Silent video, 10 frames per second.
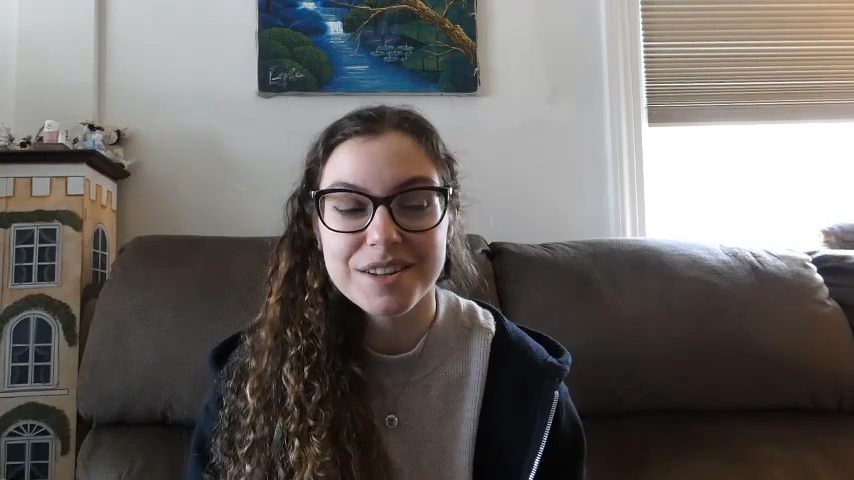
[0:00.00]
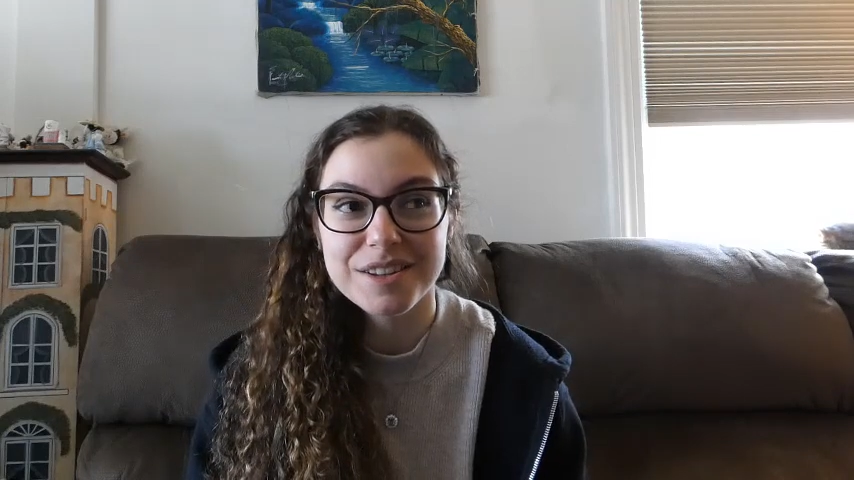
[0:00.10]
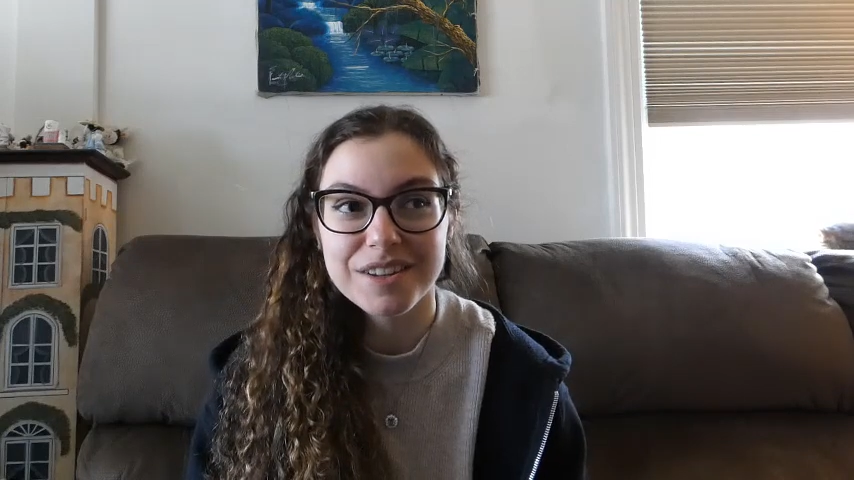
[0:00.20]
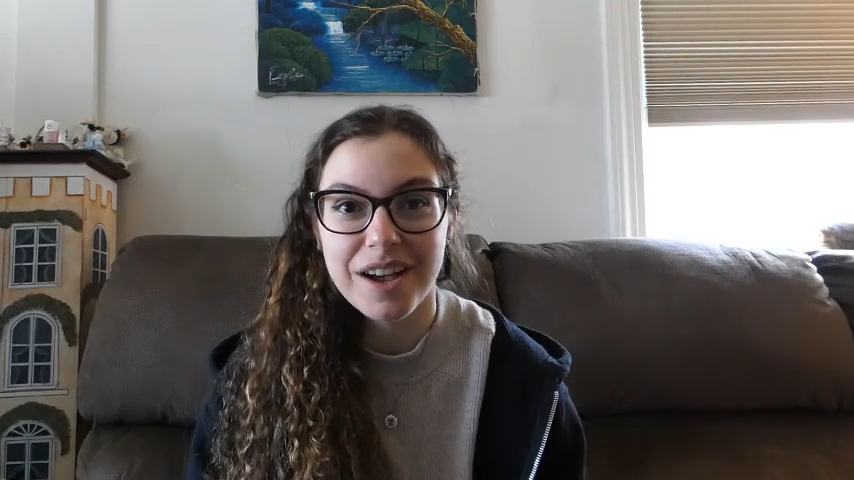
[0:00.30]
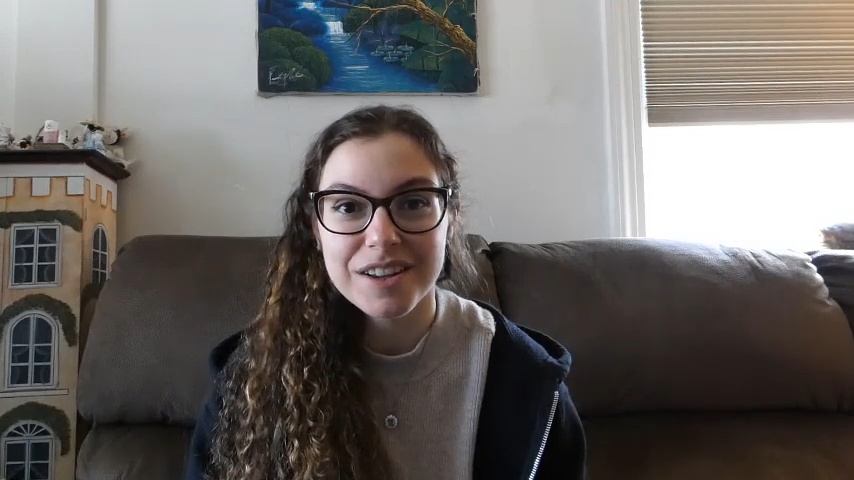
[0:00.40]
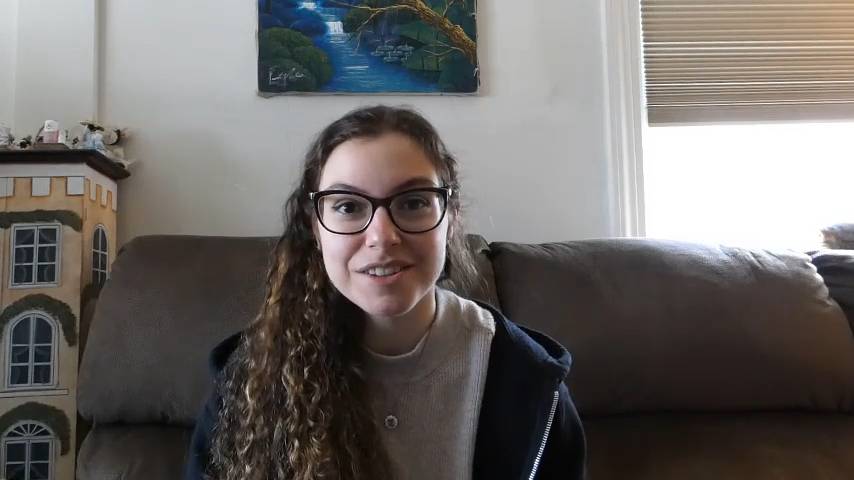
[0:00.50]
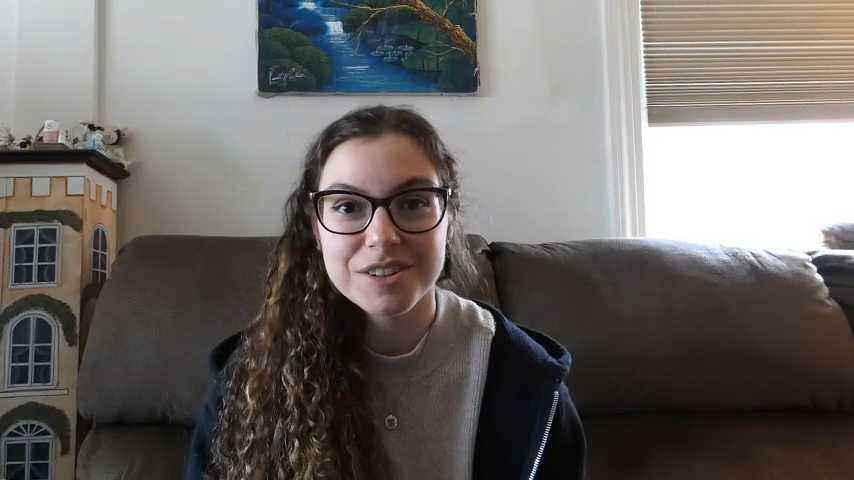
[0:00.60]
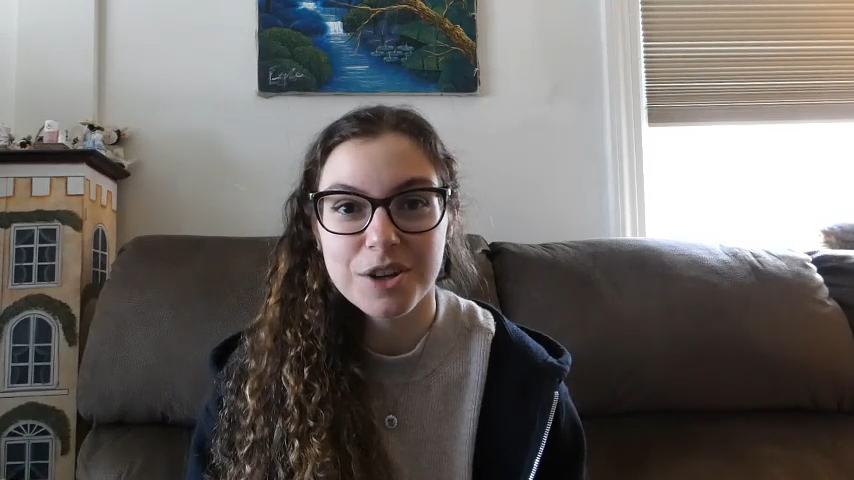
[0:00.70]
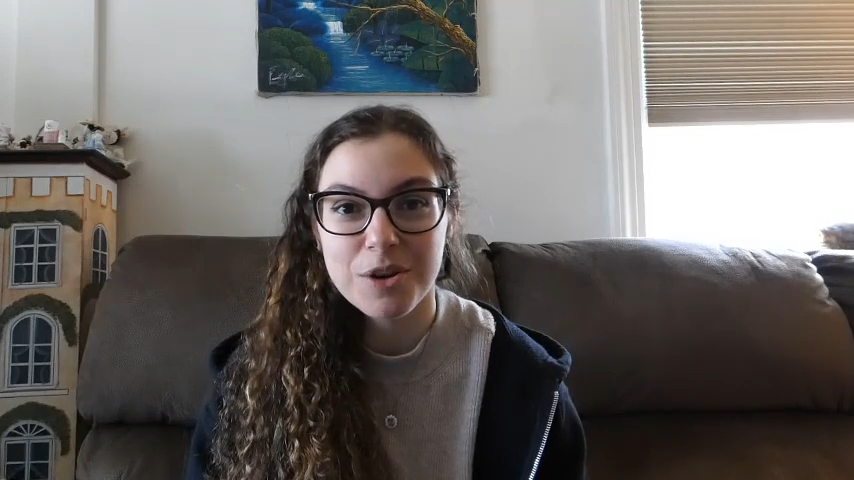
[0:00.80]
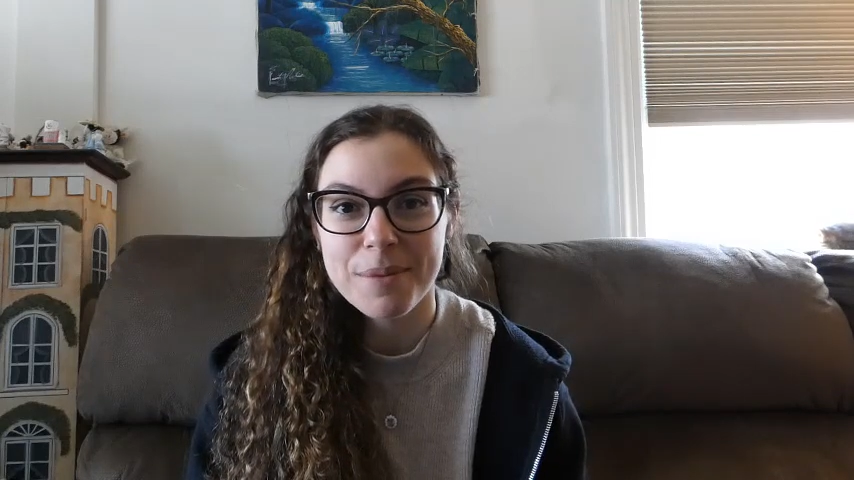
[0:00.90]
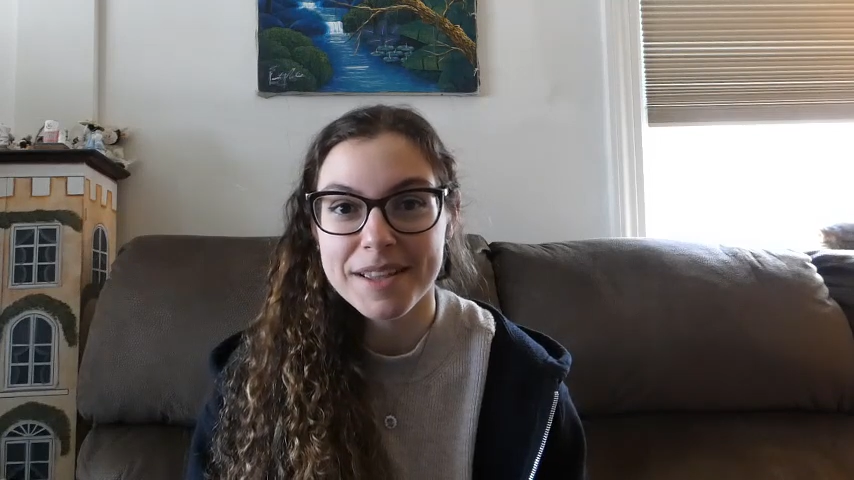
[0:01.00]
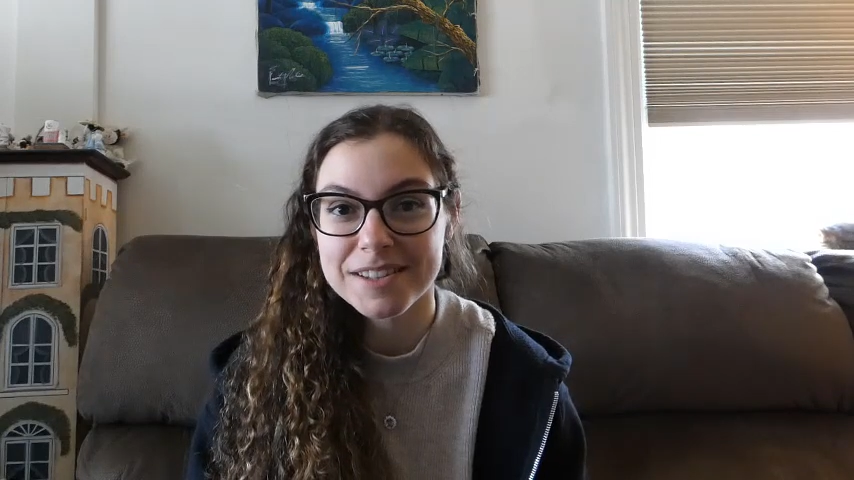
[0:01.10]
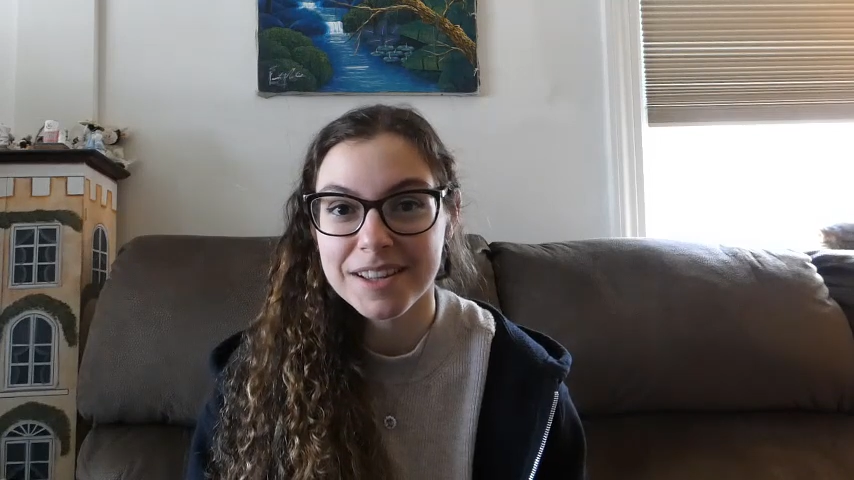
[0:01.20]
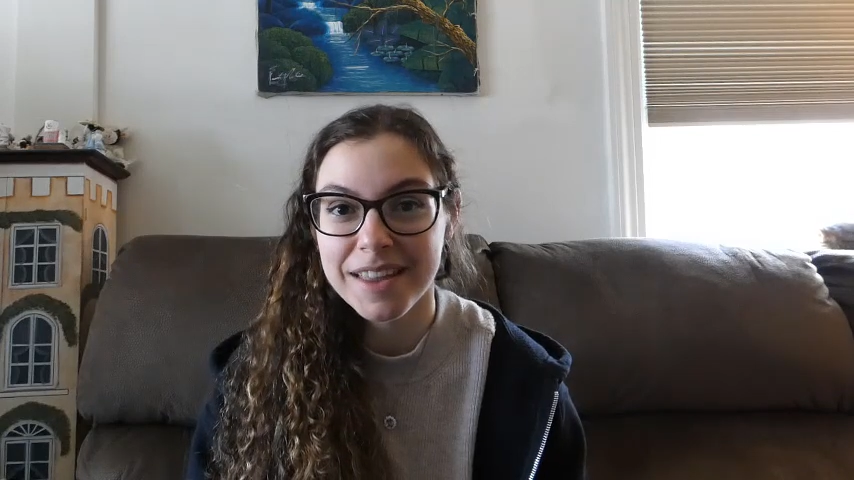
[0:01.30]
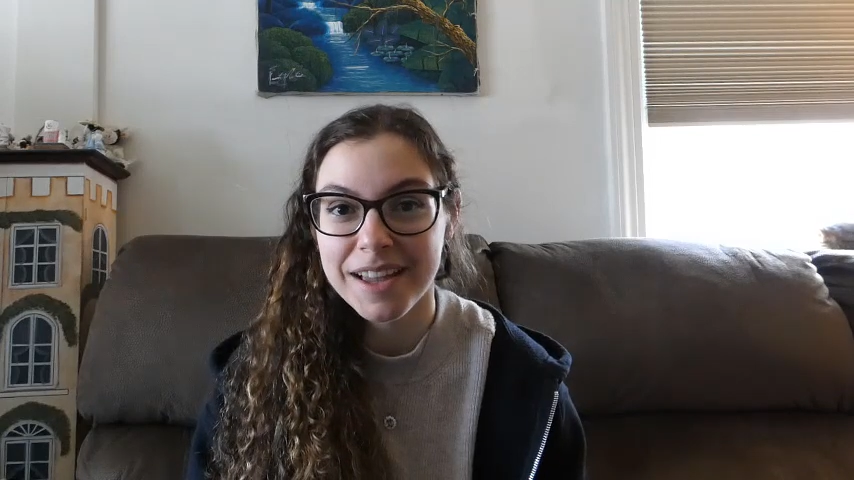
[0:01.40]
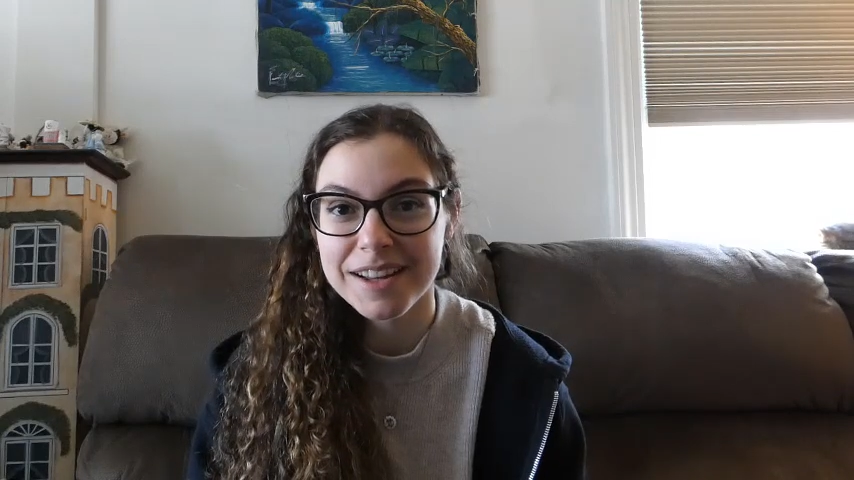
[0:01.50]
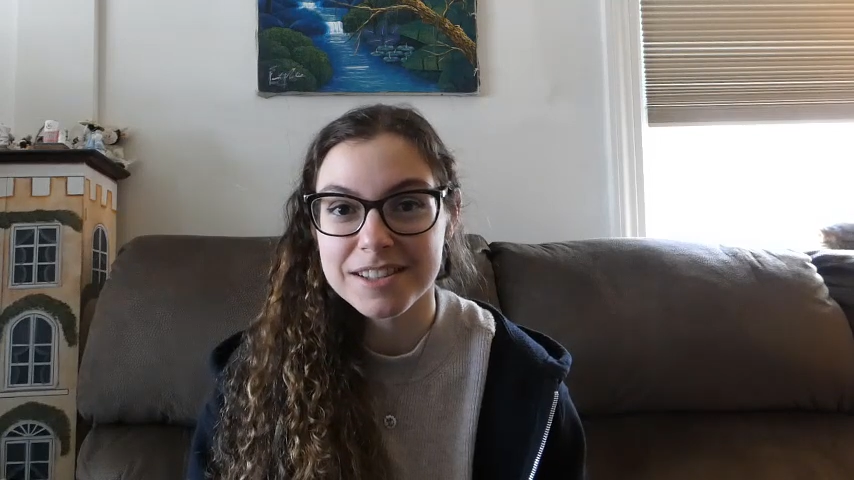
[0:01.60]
not to go based on that